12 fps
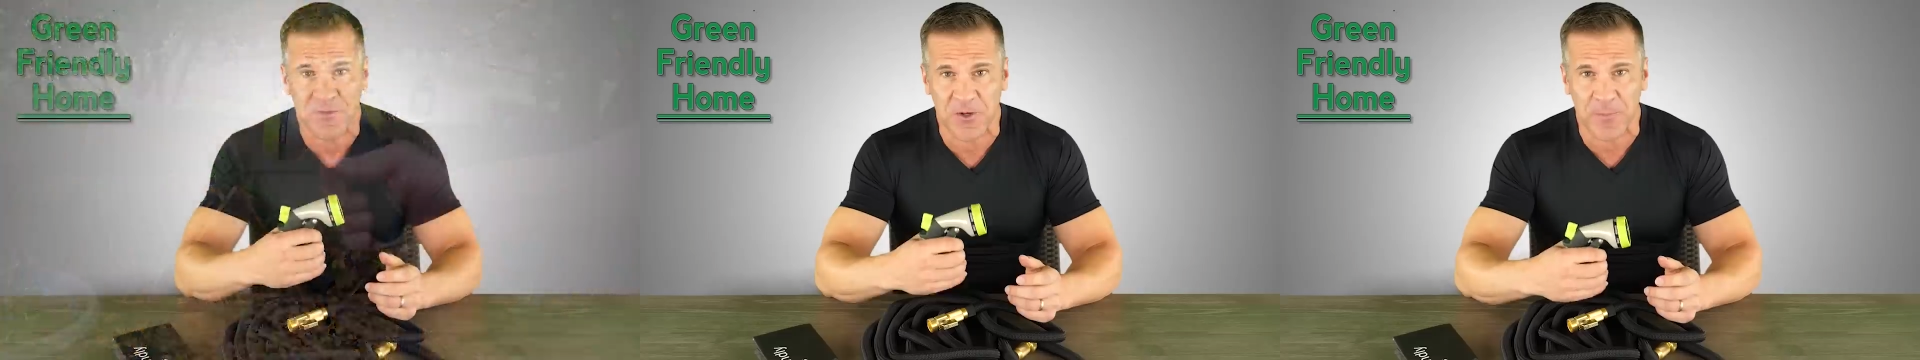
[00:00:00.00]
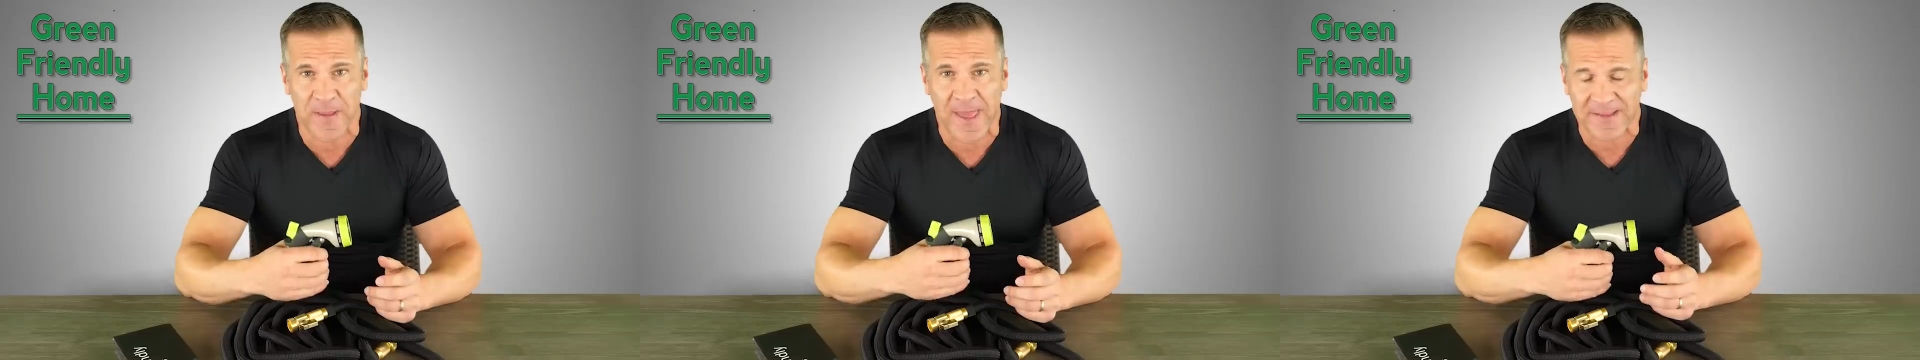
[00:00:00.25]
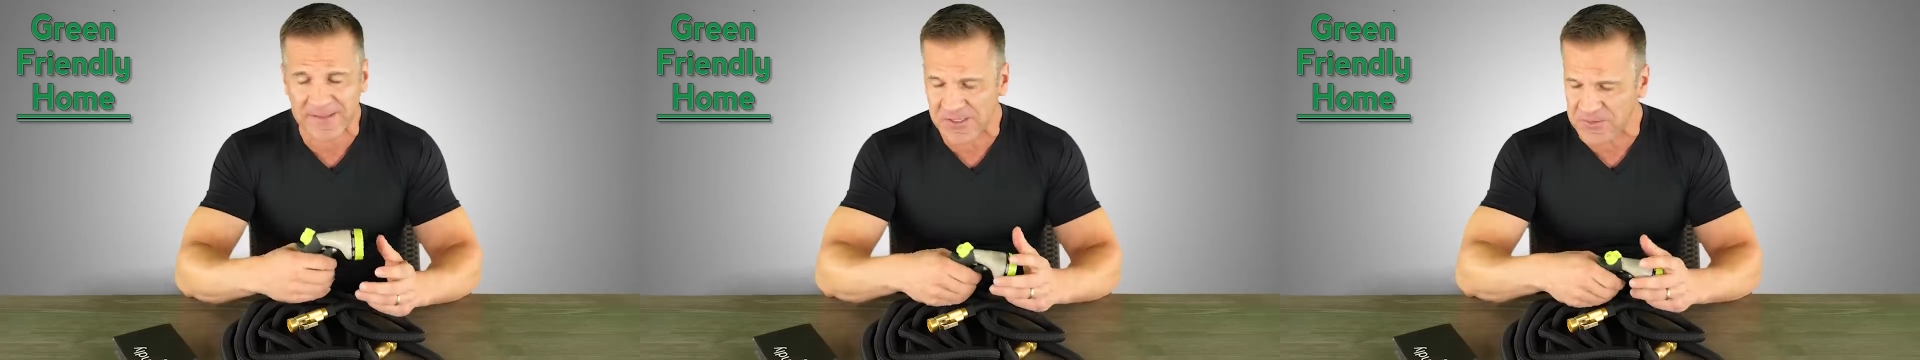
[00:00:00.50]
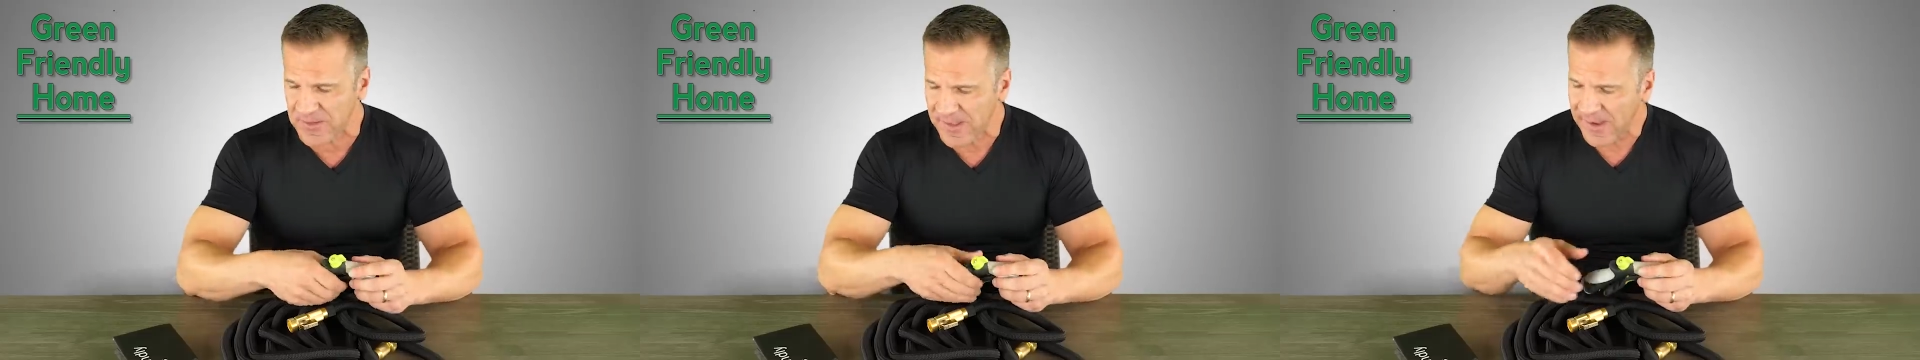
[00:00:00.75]
with your
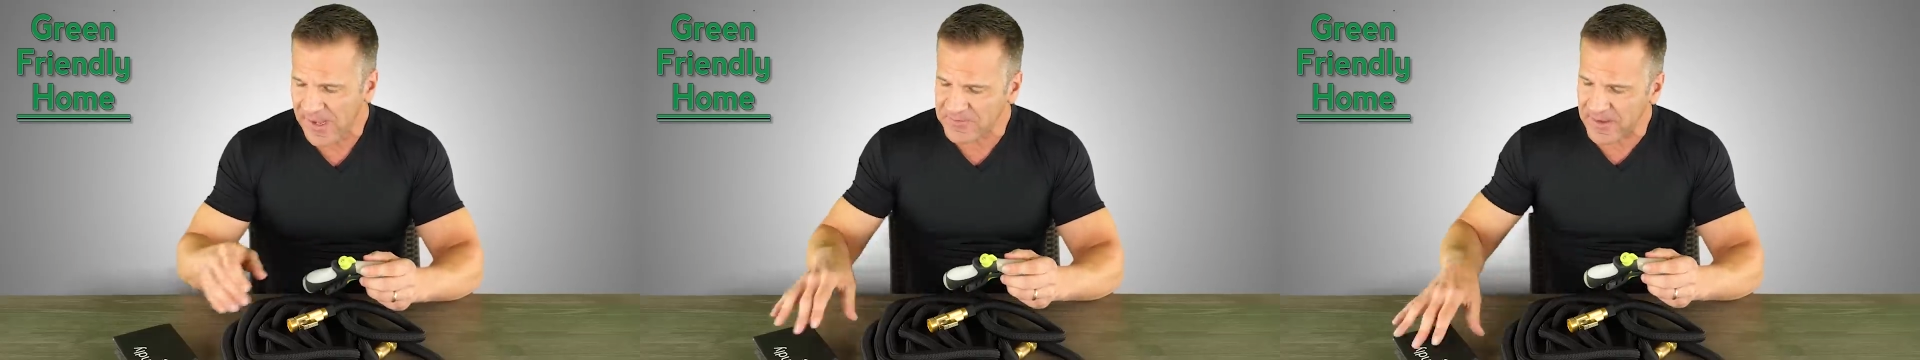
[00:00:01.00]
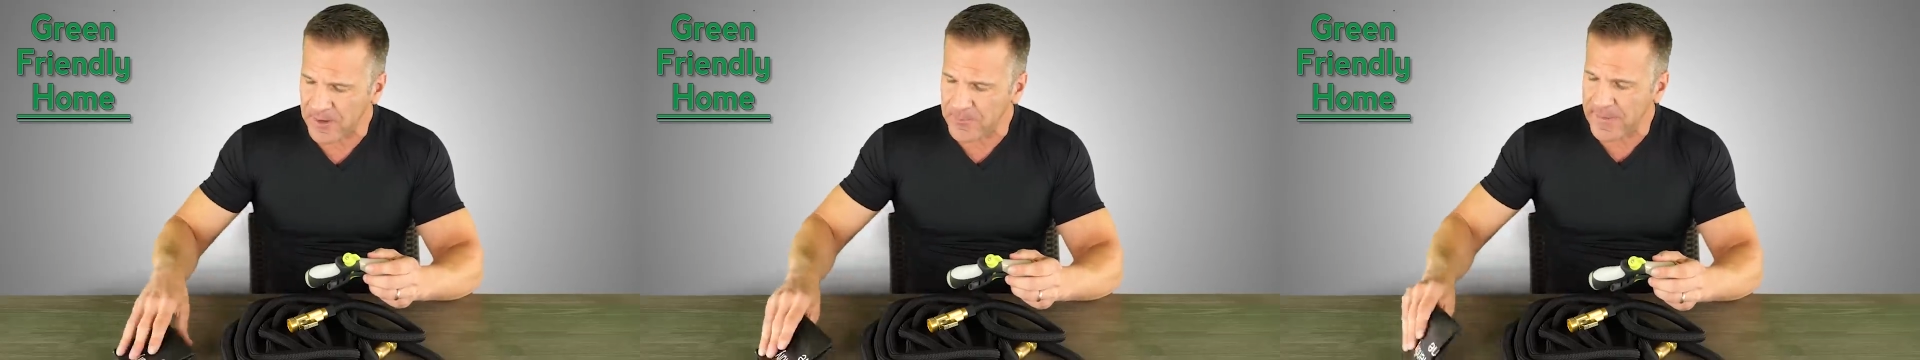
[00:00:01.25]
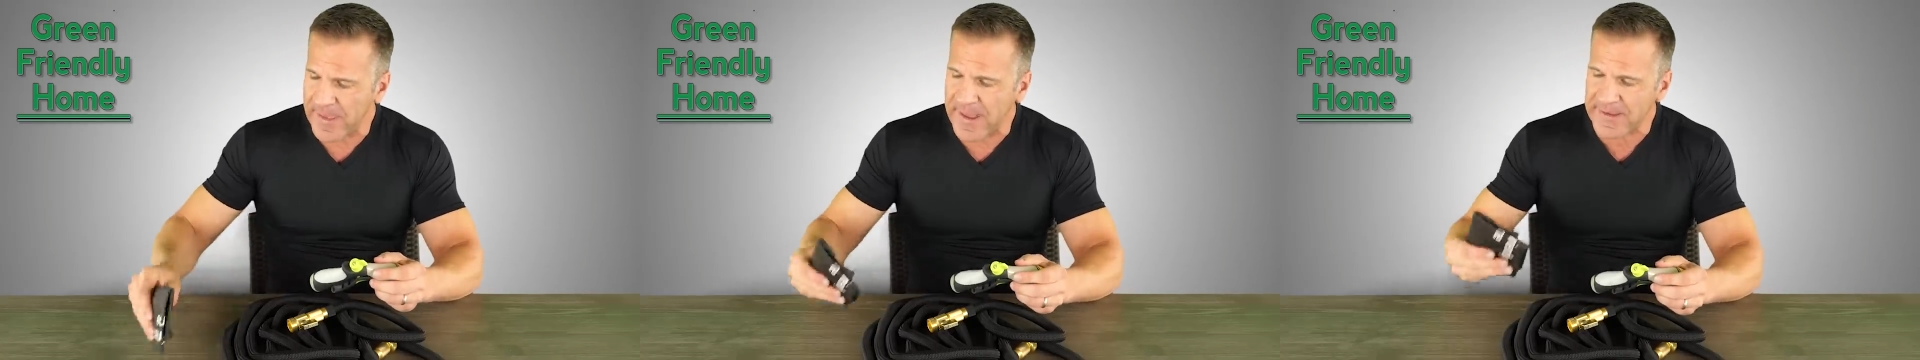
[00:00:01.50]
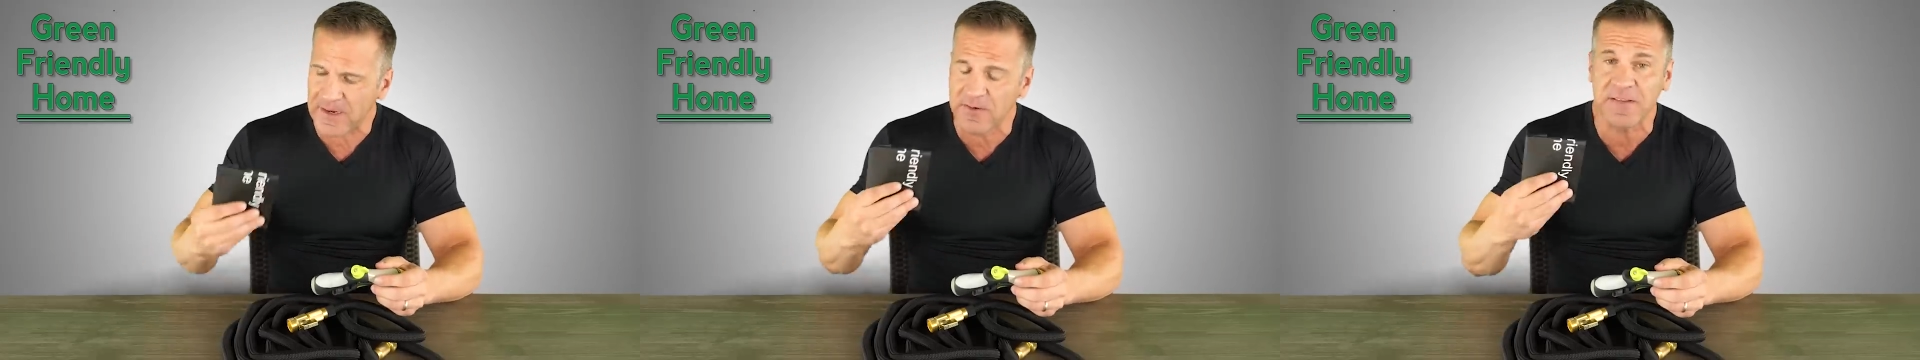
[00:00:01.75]
package. It's got a
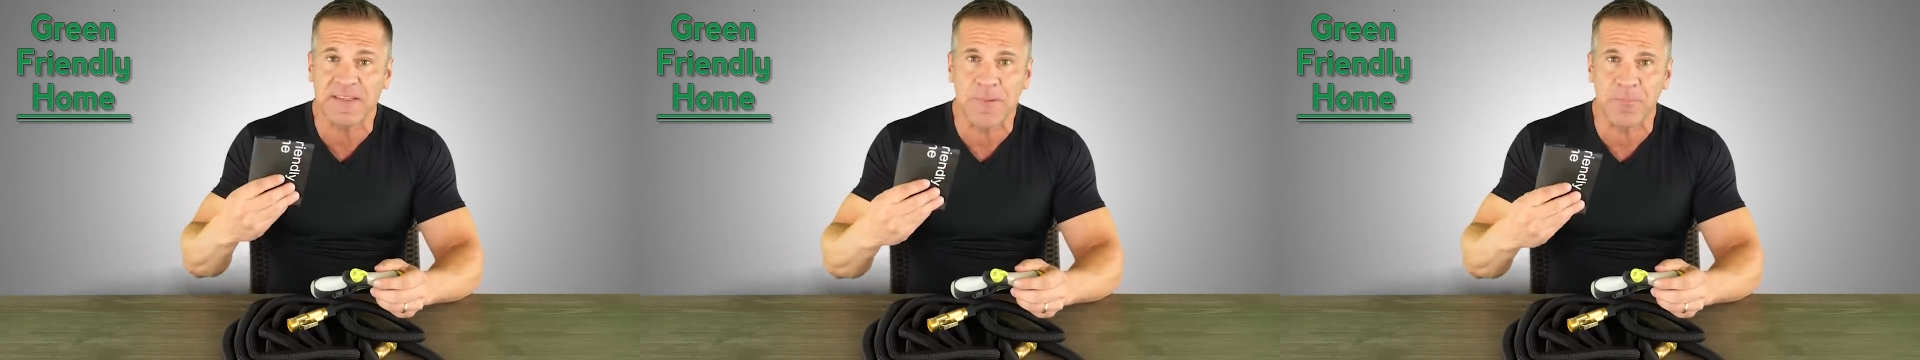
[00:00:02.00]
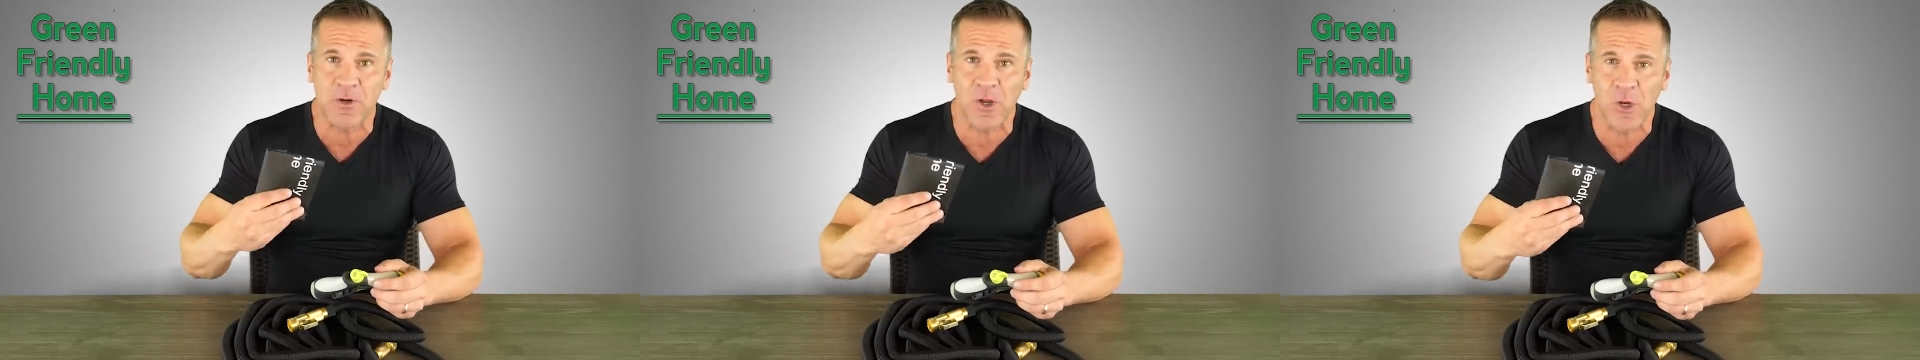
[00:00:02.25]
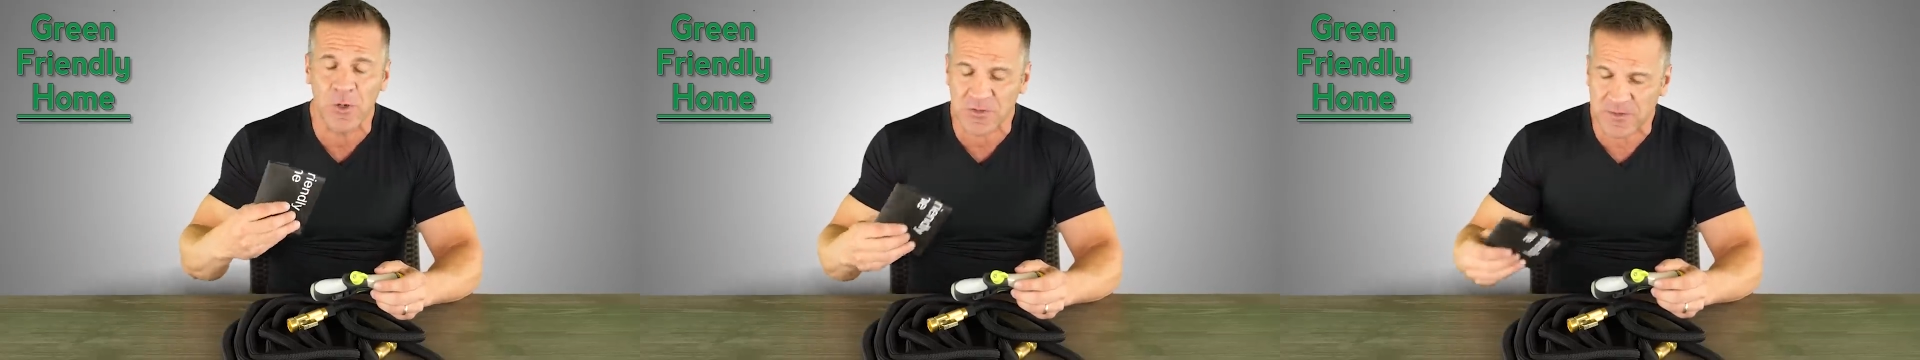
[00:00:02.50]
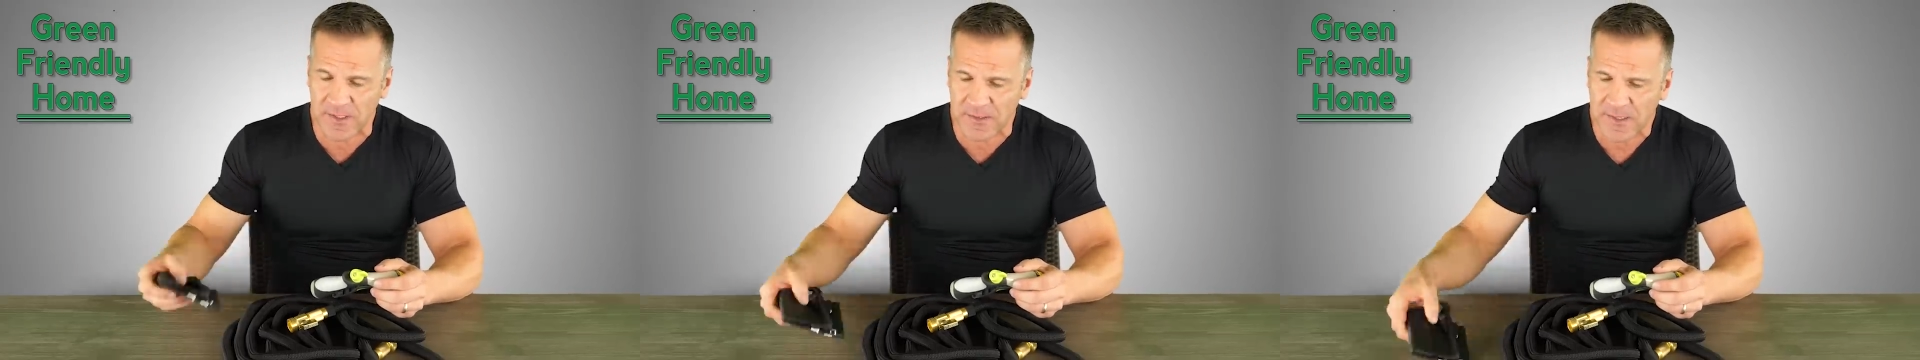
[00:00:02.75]
bag here to keep your
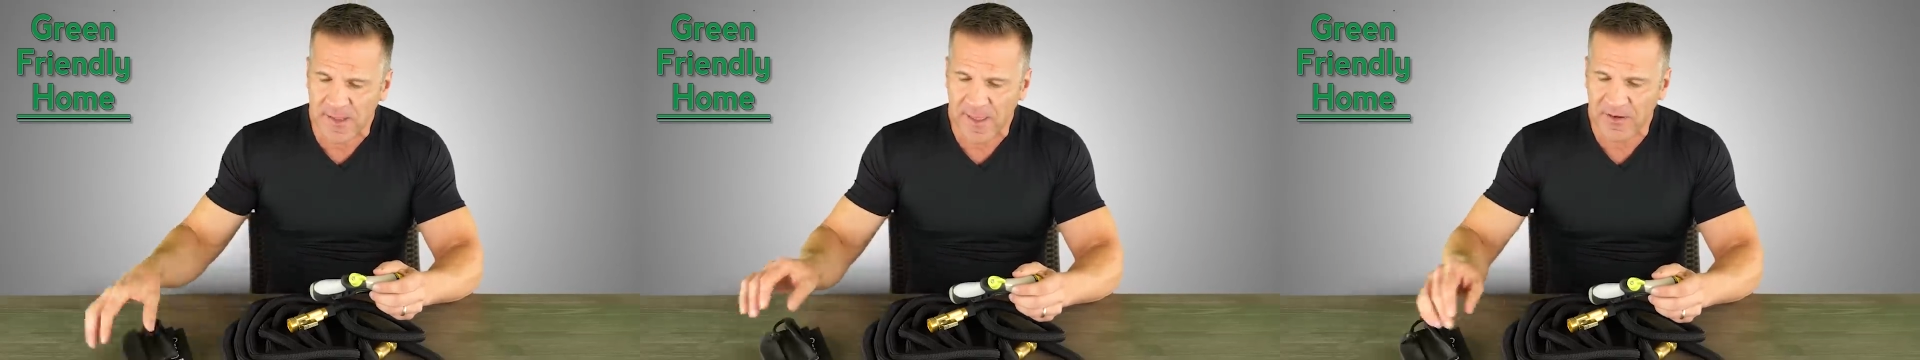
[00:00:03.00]
hose in.